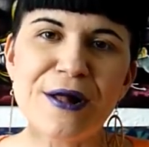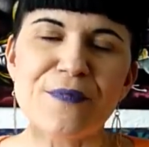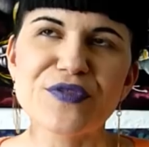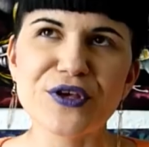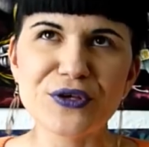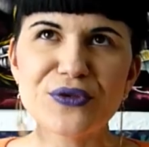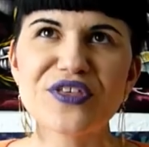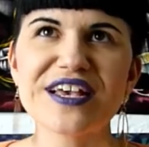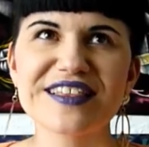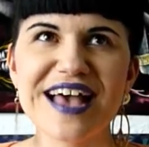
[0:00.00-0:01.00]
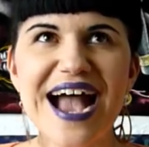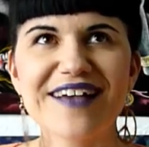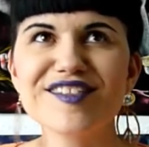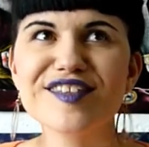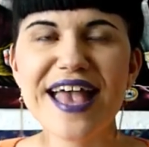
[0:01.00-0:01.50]
So you think that
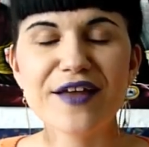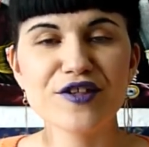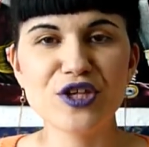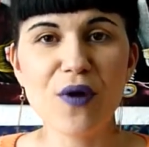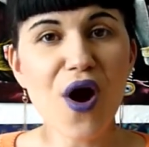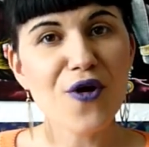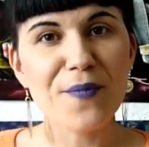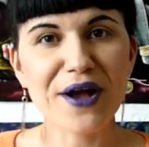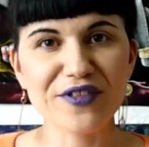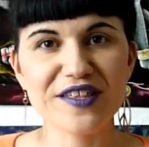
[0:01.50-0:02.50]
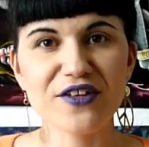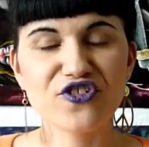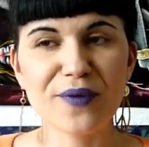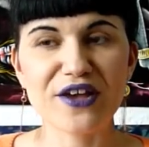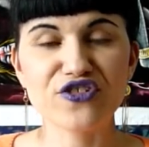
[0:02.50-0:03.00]
as scared as you are about the
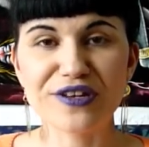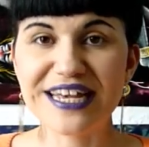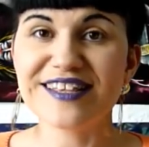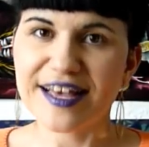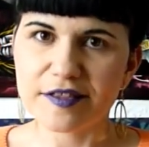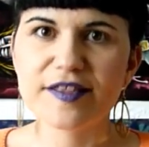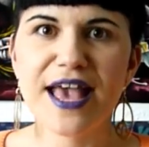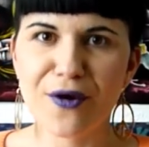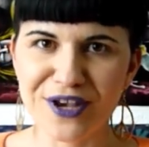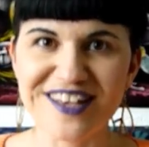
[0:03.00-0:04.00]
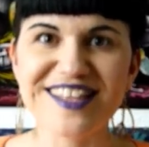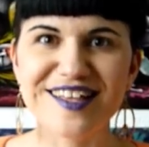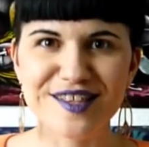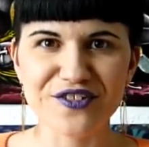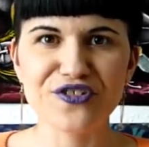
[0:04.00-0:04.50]
situation is as scary as that
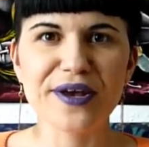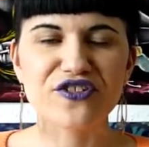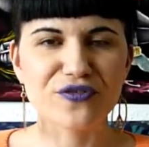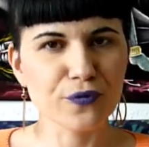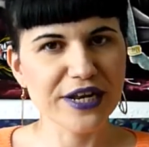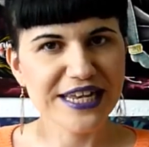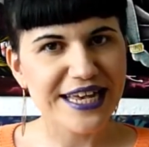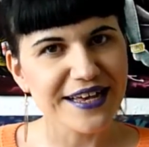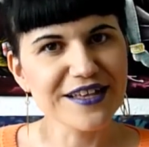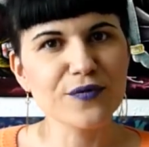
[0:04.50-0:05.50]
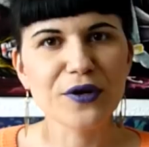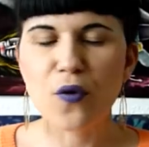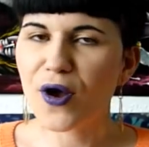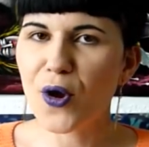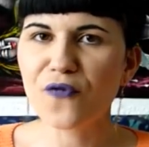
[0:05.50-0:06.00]
situation really is, when
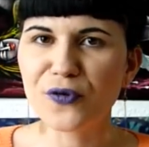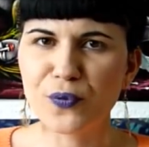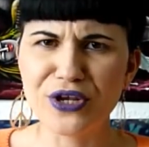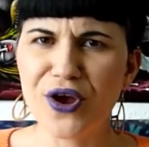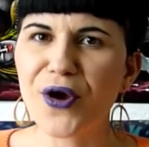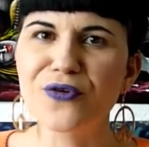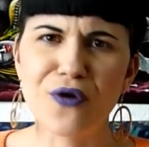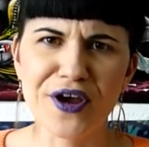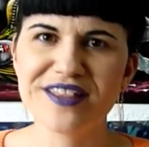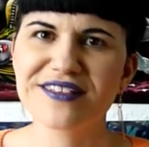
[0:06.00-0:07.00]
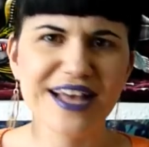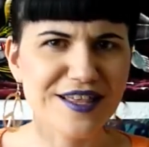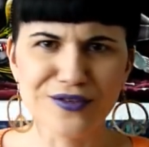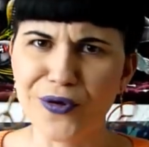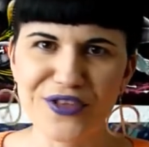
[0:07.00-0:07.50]
quite often we know, right, that that is
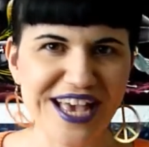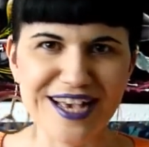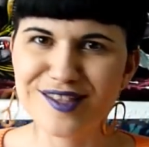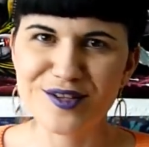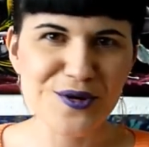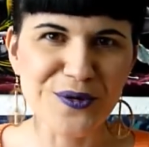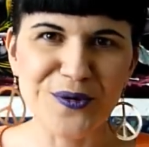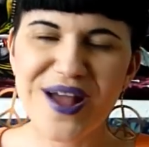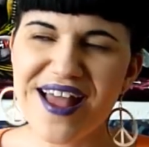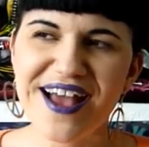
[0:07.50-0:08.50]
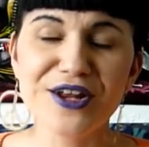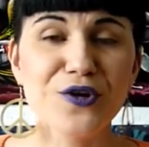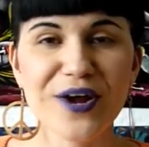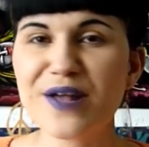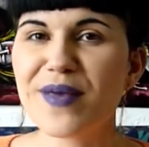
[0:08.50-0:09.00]
not the case at all. And a
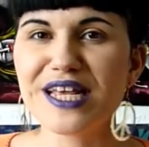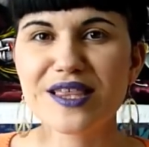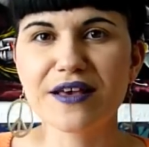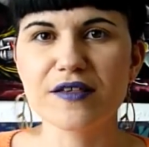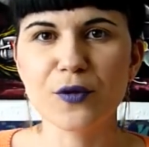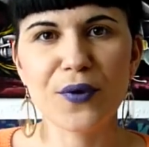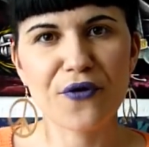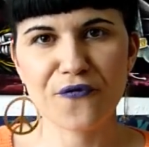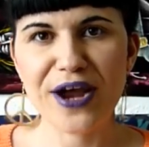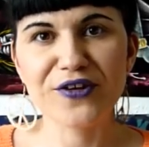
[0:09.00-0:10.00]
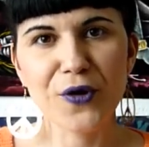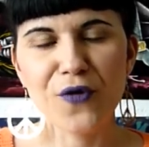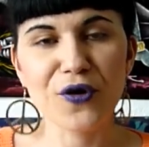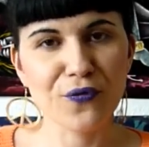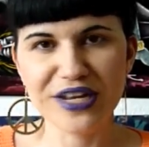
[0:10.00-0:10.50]
great many things that we're afraid
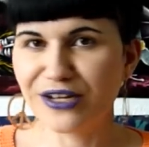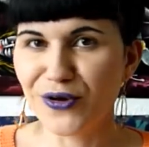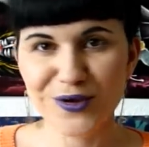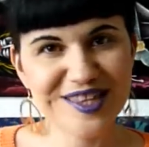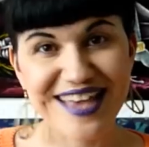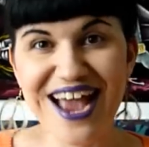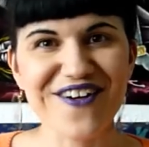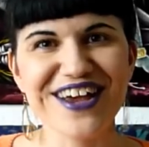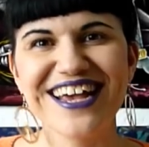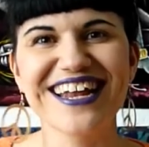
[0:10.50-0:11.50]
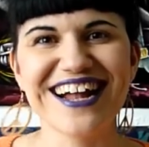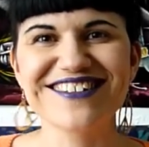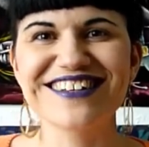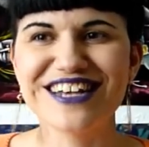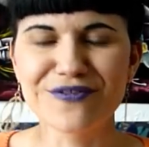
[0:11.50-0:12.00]
of are really not scary, and
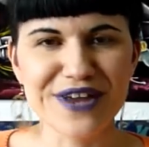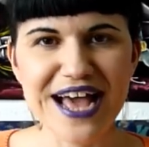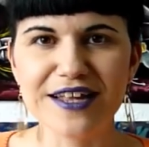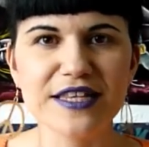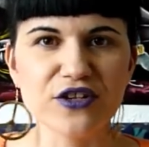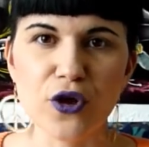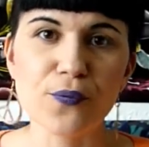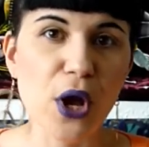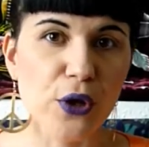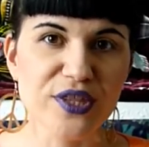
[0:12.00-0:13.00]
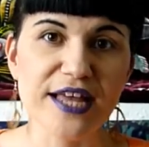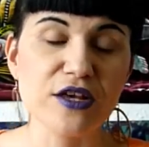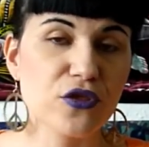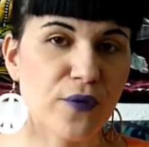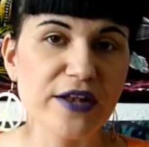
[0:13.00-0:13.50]
actually in reality don't pose any
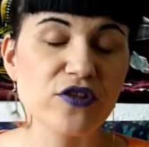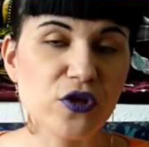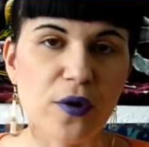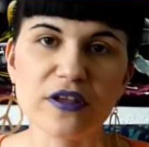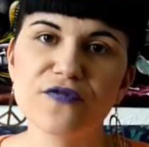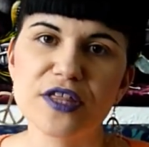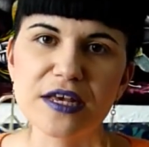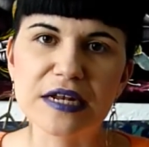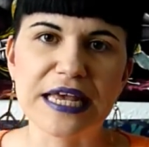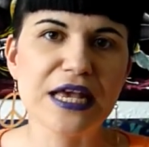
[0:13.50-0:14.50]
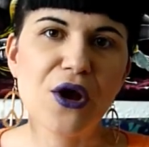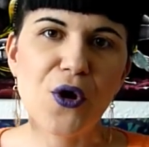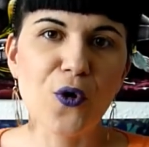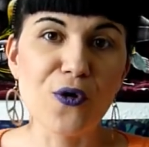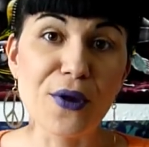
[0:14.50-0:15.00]
threats to us physically
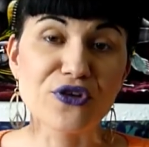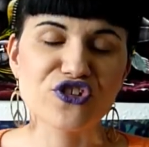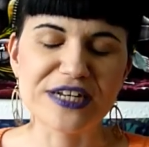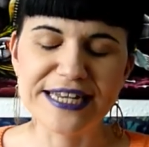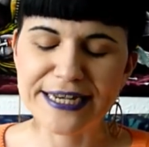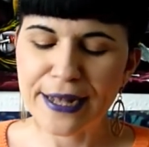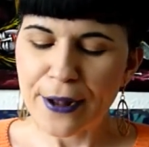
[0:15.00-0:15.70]
or emotionally.